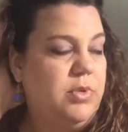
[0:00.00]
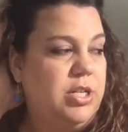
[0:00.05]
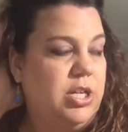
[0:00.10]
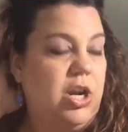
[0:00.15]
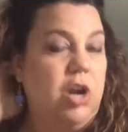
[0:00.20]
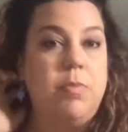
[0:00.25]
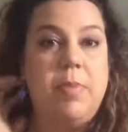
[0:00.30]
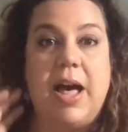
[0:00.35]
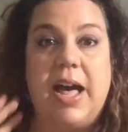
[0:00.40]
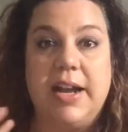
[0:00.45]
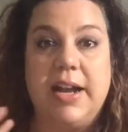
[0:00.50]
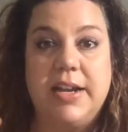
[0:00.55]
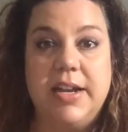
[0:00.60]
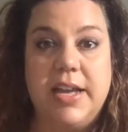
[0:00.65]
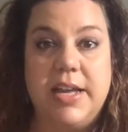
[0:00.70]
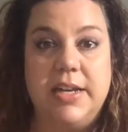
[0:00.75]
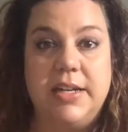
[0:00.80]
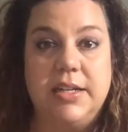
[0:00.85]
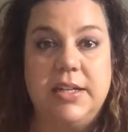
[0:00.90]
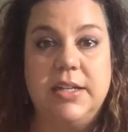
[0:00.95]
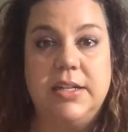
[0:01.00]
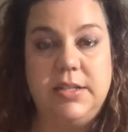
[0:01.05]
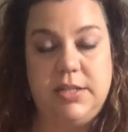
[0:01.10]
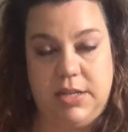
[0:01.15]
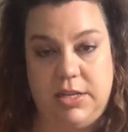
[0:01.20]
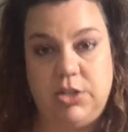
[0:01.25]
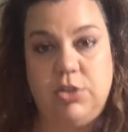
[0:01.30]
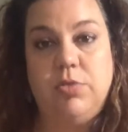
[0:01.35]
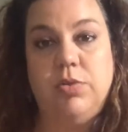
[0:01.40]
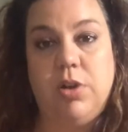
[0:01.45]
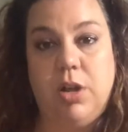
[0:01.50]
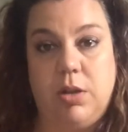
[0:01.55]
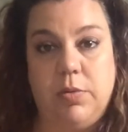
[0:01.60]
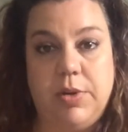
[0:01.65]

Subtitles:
go back and continue to always